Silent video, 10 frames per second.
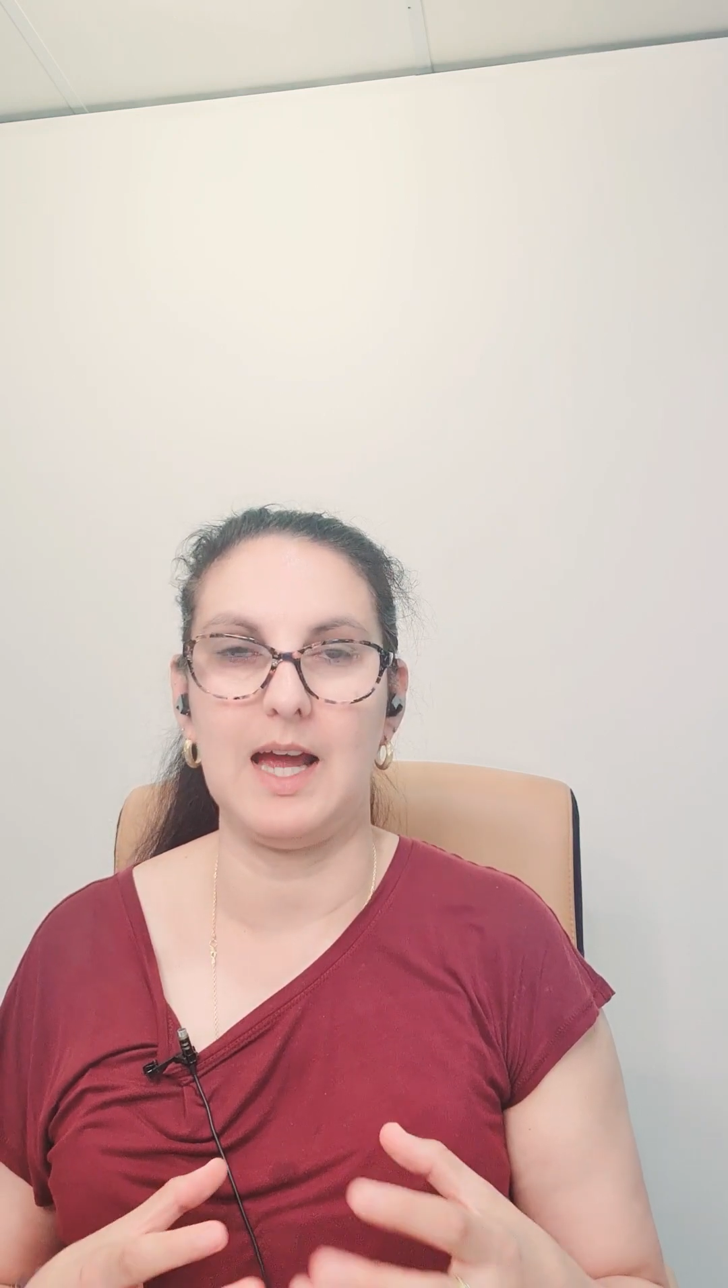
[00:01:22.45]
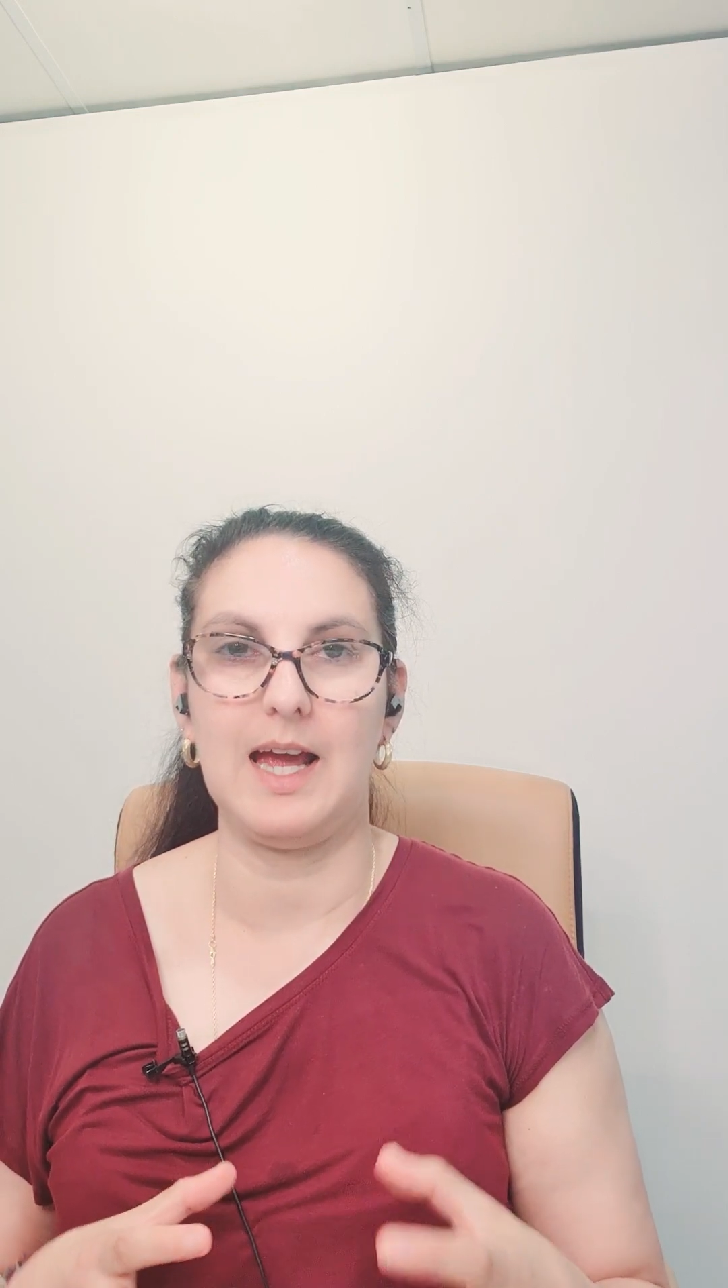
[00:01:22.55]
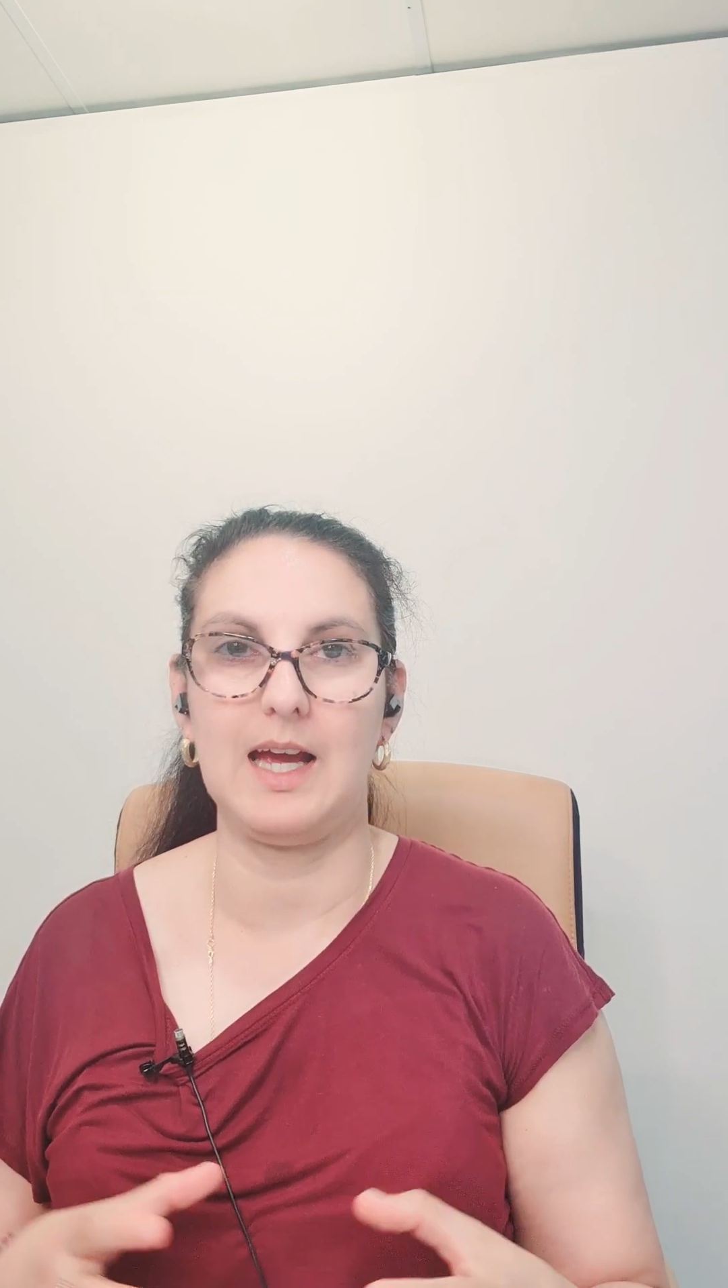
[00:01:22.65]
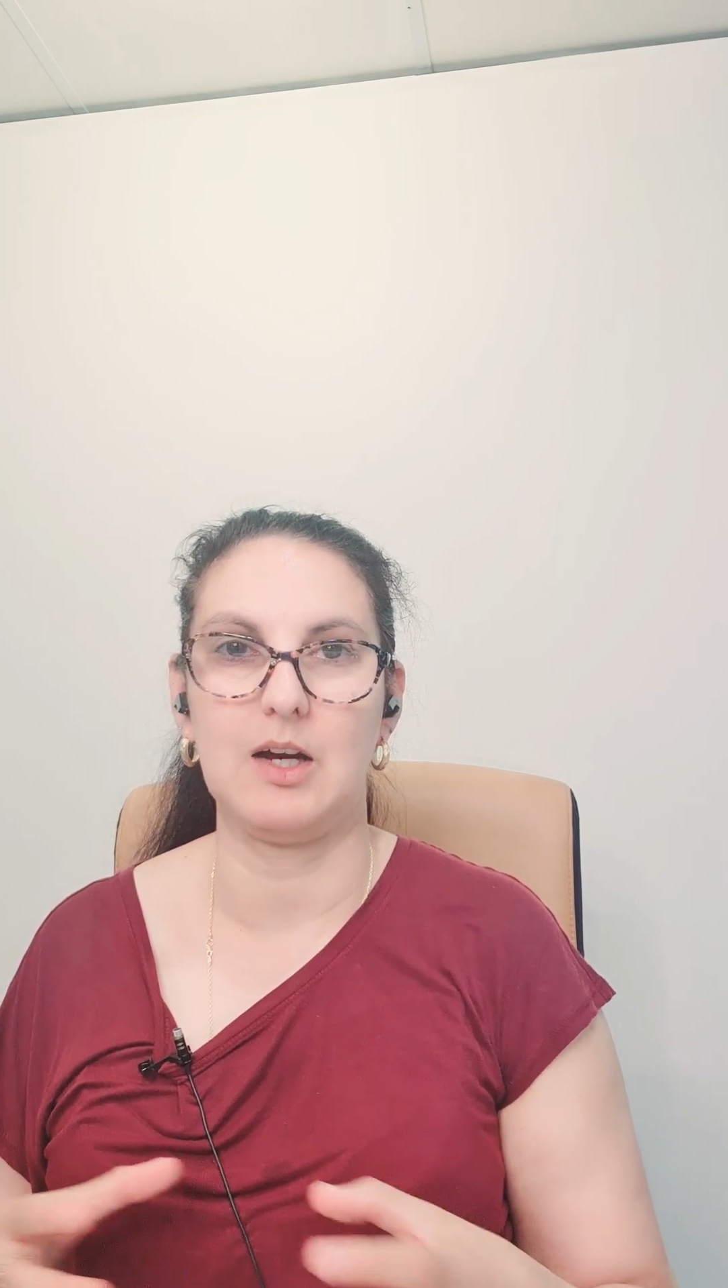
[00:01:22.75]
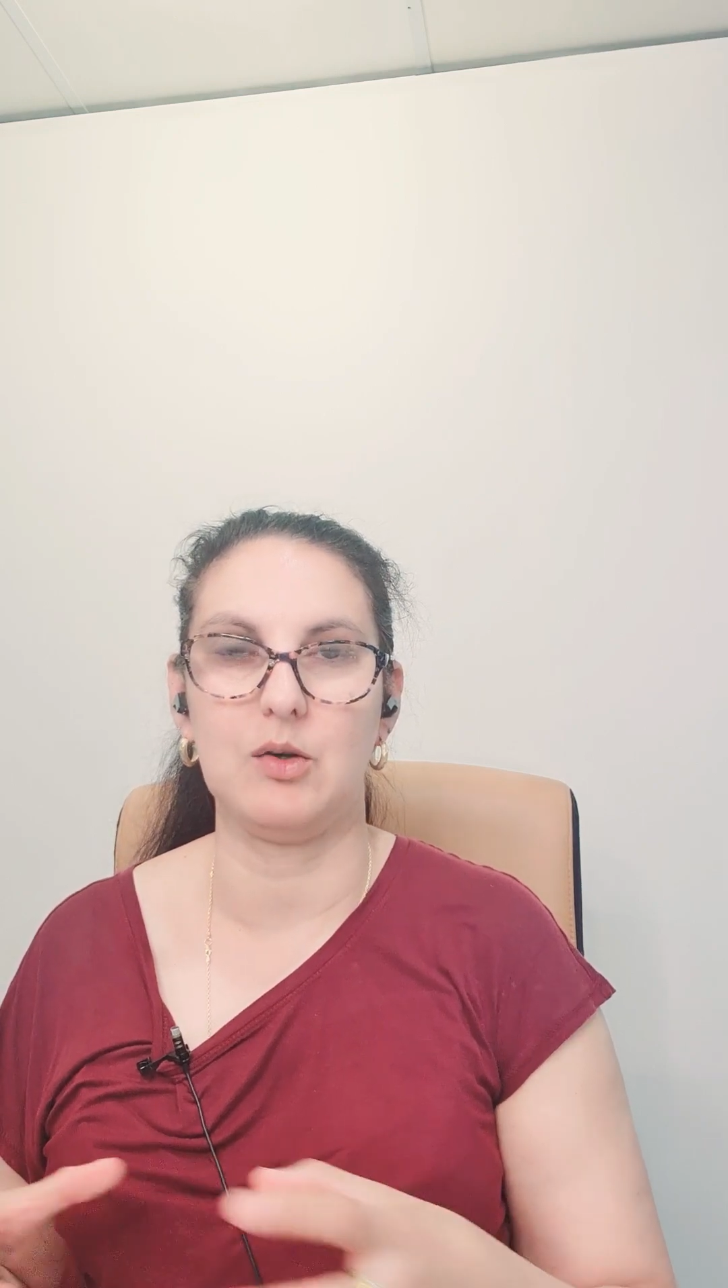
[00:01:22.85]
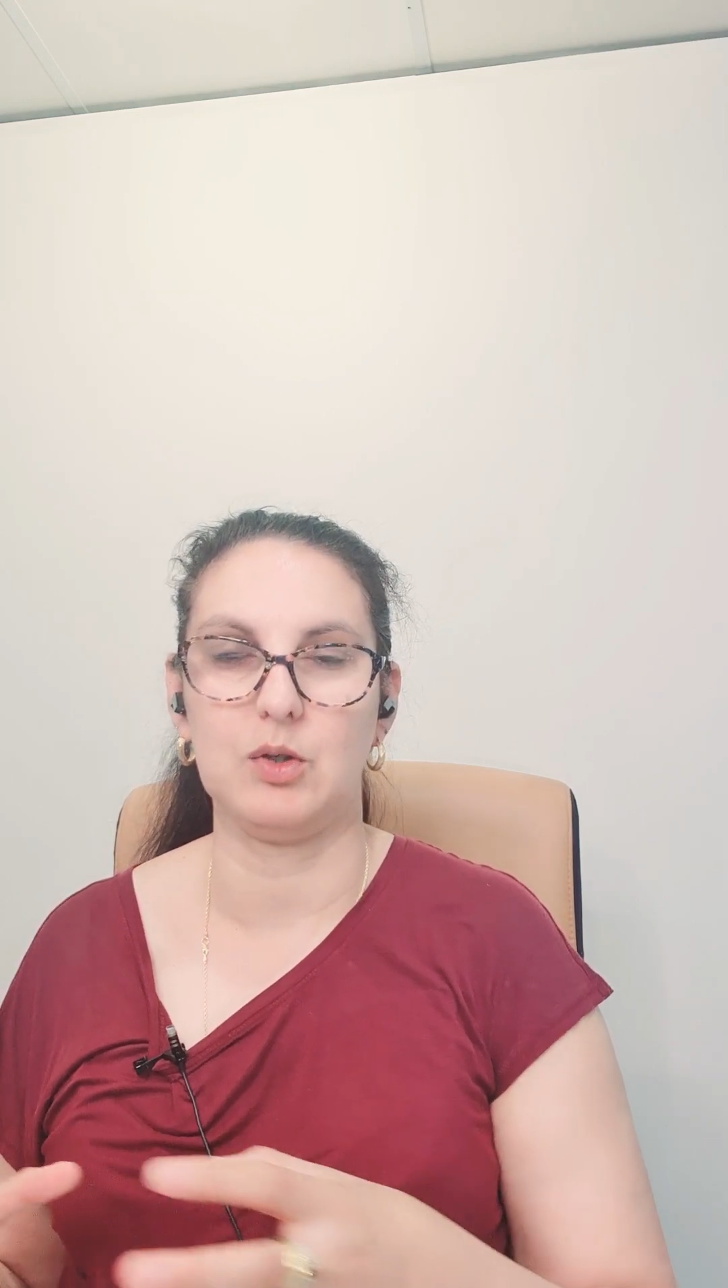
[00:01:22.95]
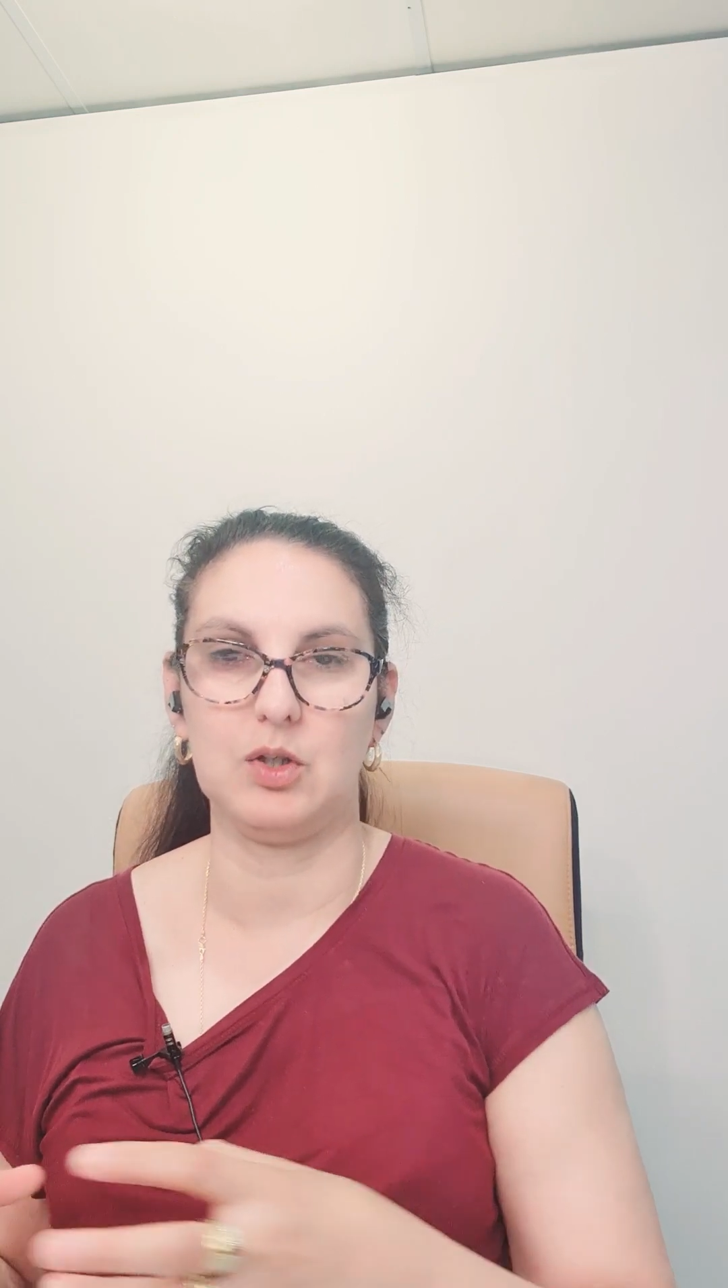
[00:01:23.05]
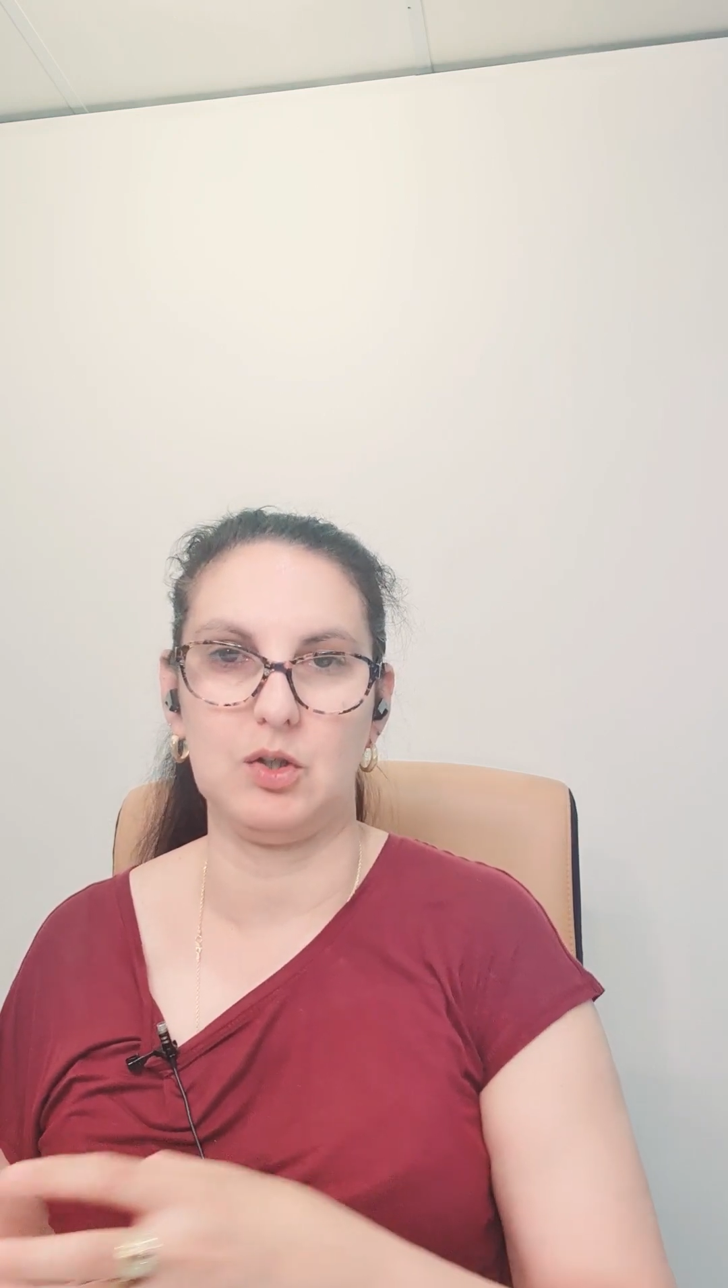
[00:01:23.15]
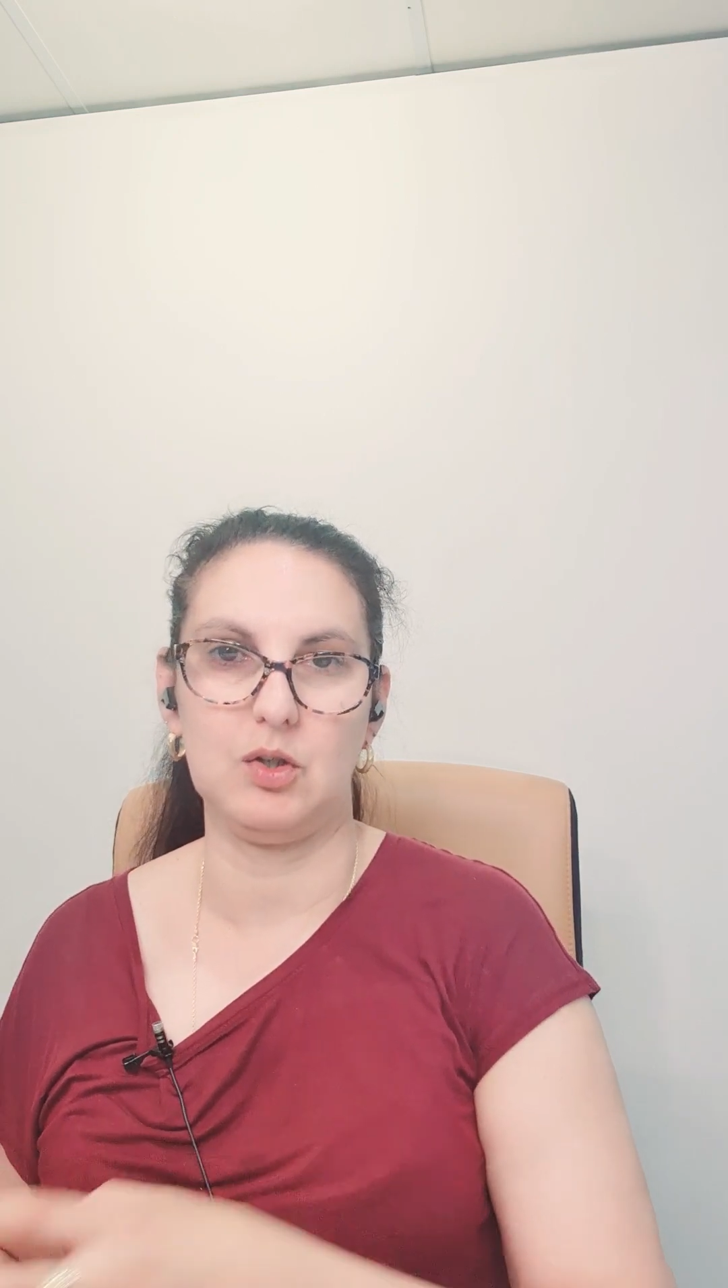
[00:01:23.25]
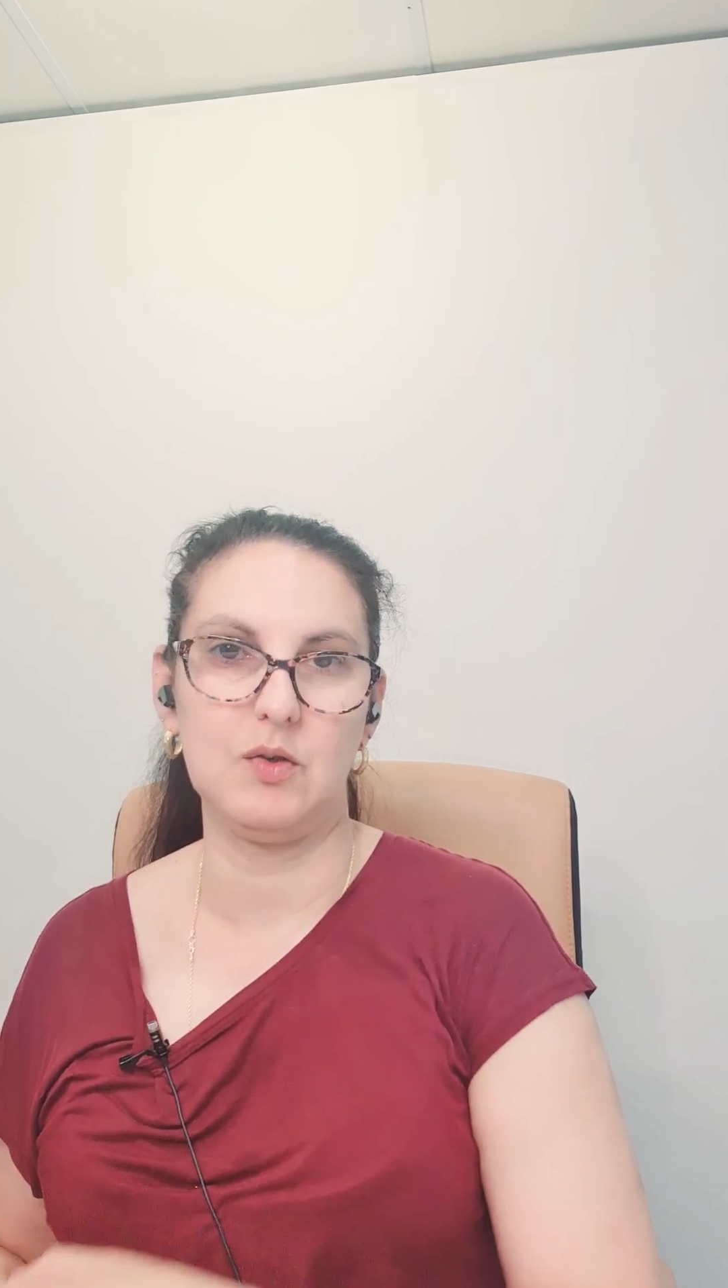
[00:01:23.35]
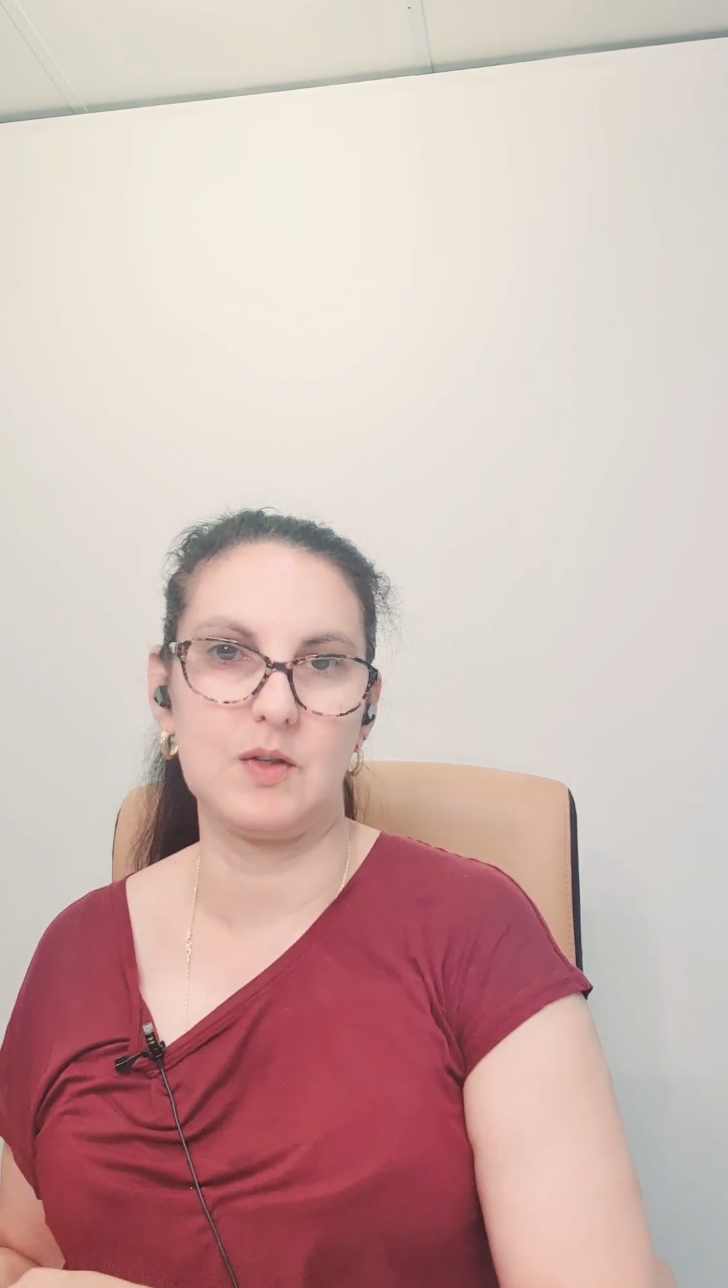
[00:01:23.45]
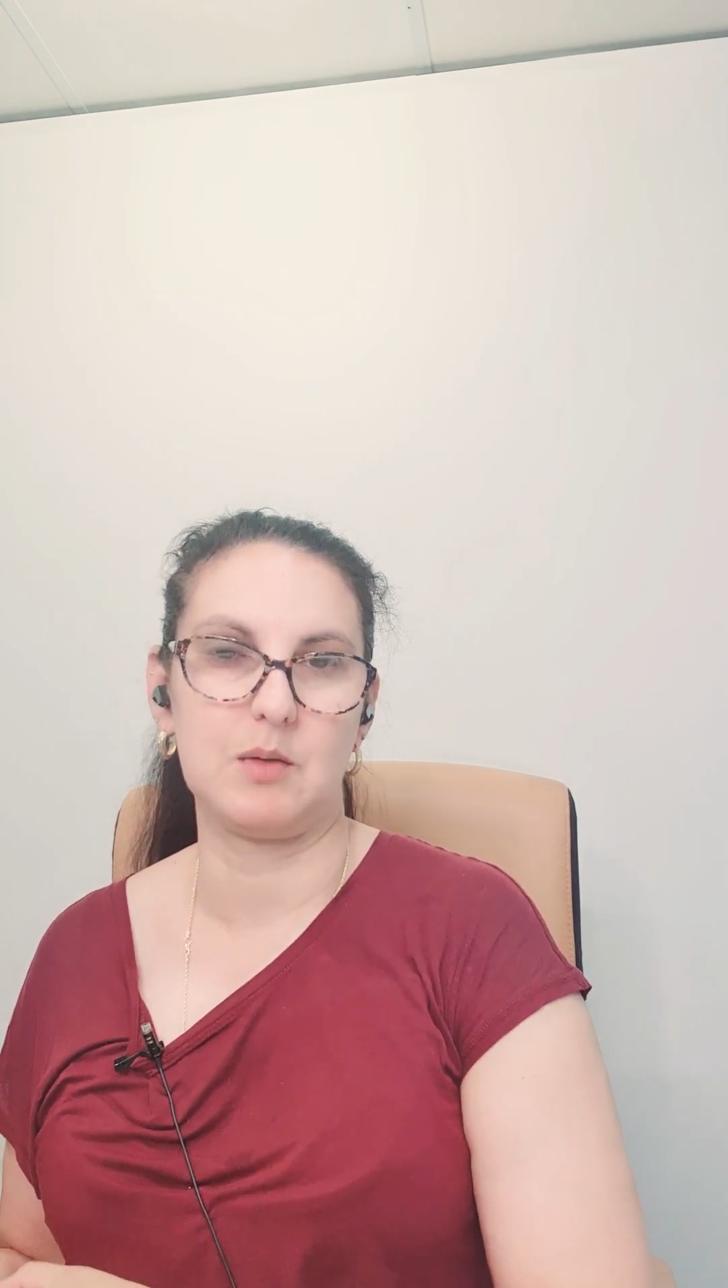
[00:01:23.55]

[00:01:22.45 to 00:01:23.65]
how you used